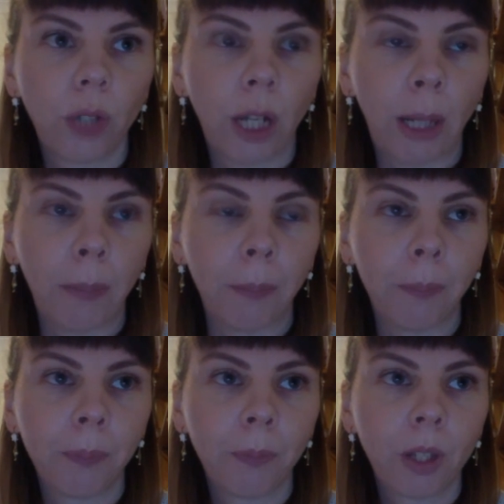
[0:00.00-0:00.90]

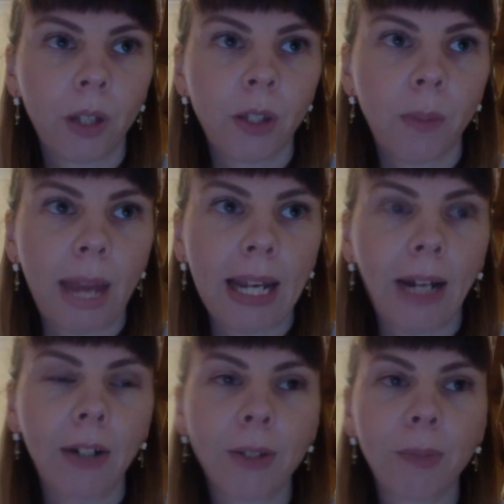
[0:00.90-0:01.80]
So So the main
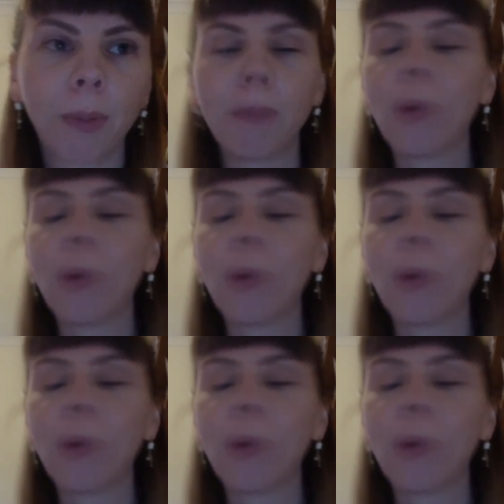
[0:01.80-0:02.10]
character is probably